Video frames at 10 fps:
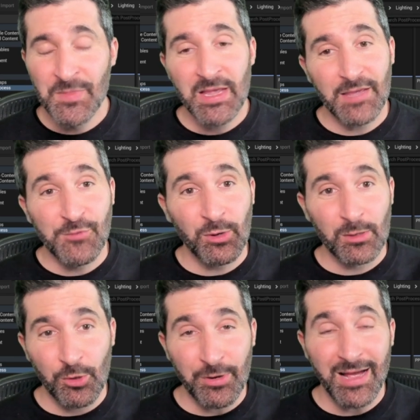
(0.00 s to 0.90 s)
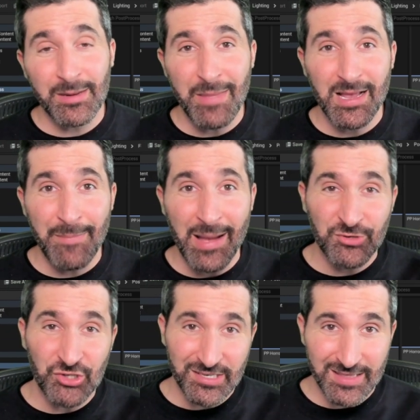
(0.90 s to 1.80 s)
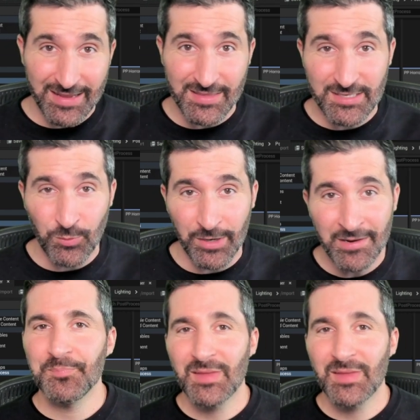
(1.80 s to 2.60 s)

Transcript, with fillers: If you want to learn how to make a map just like this one,